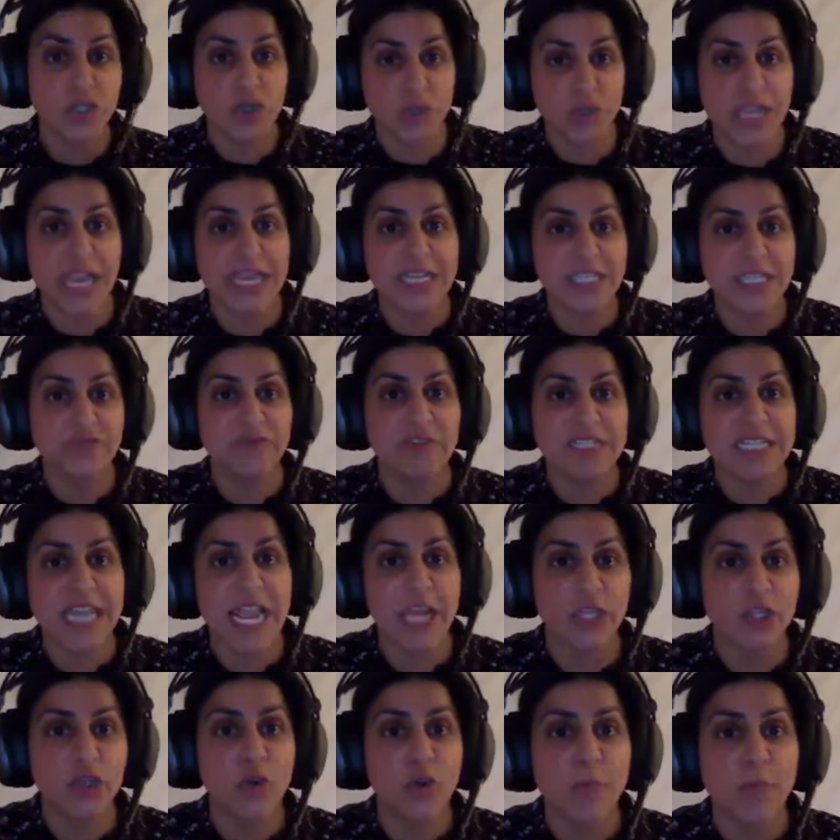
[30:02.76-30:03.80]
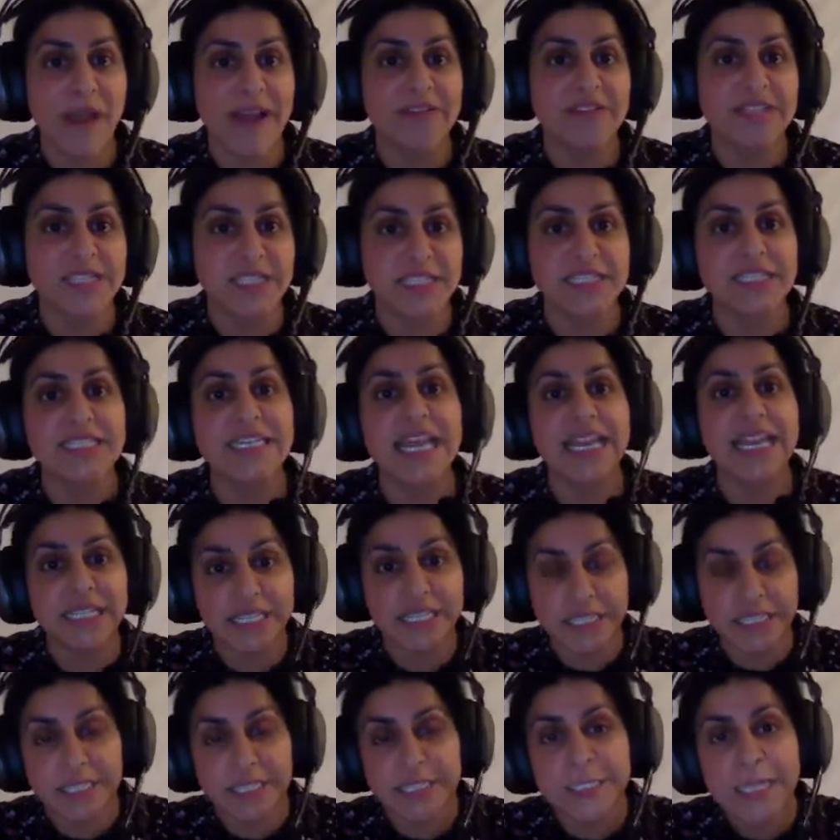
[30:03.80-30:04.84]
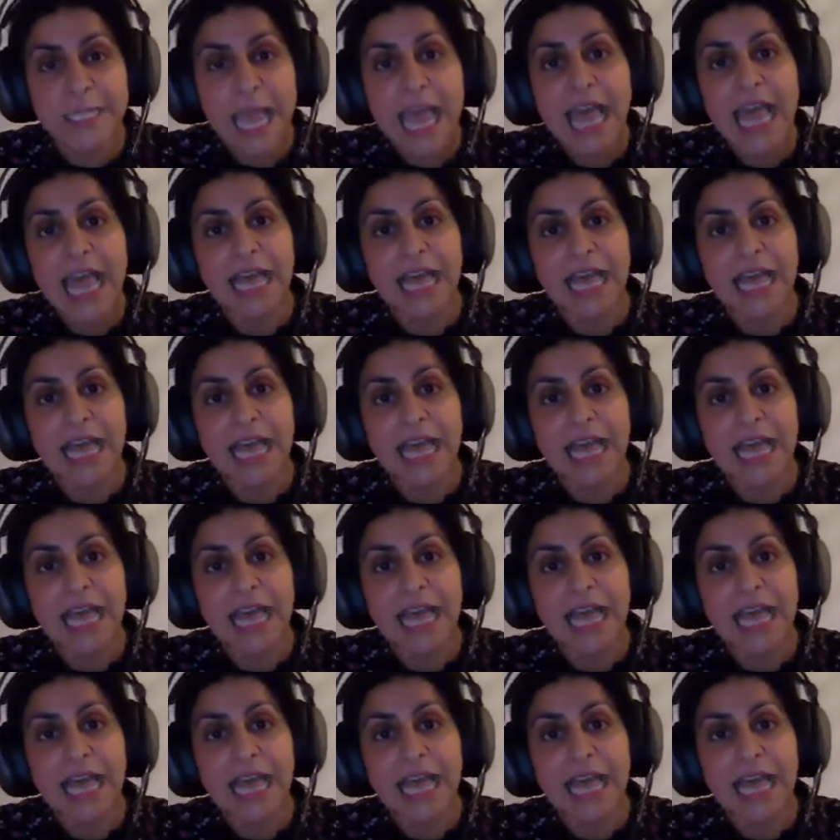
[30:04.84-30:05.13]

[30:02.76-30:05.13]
So you get to retain your barrister status.